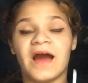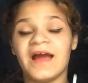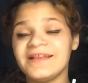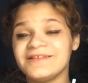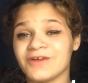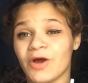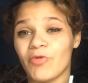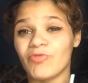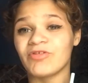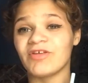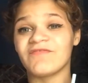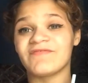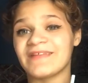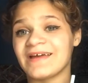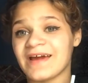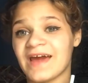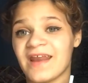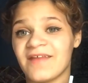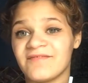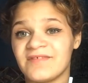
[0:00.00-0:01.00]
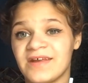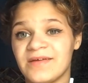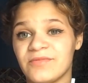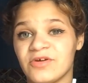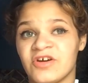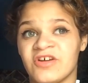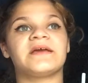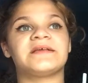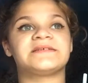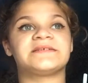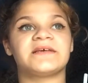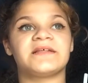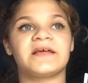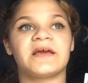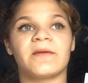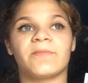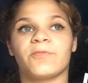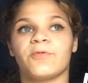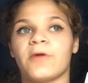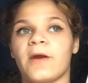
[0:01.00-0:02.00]
I don't live in that kind of a neighborhood. It's not
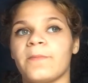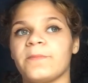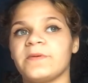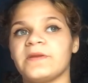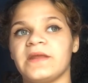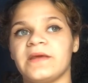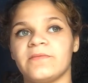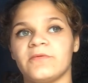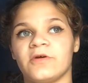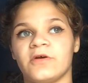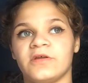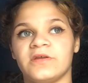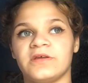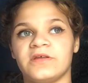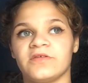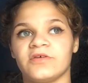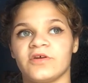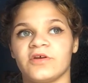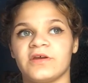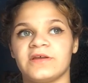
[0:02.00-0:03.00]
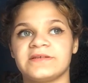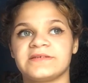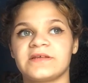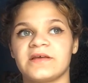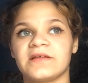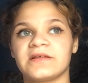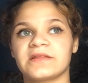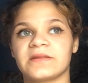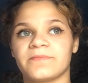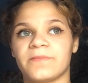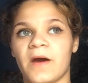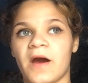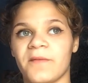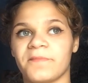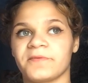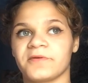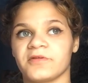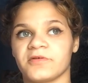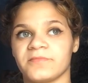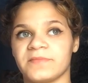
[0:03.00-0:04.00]
like a preppy neighborhood either. It's not like the
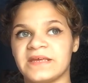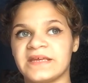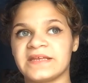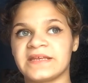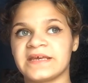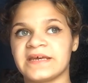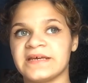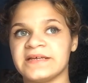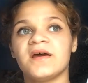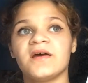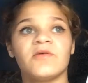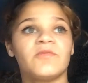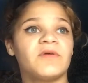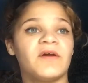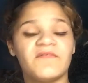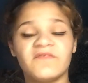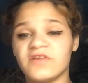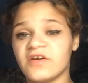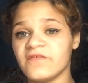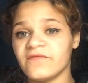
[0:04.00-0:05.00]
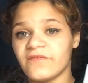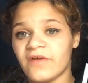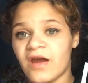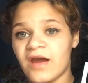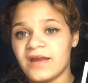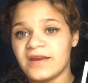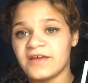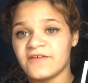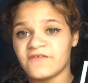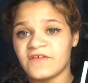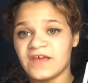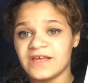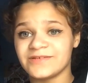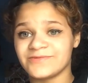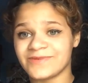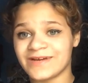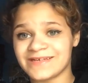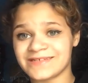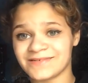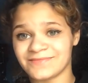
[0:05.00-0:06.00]
popular mean kid. We have a good variety of kids.
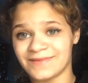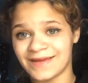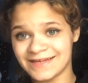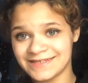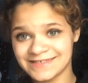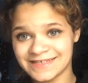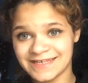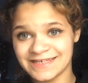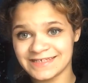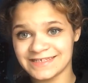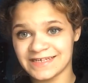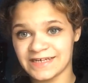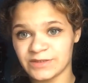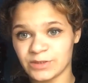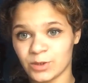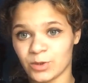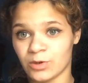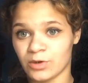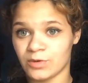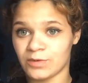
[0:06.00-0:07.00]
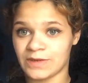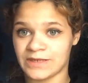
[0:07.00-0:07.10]
We got some nice kids down the corner.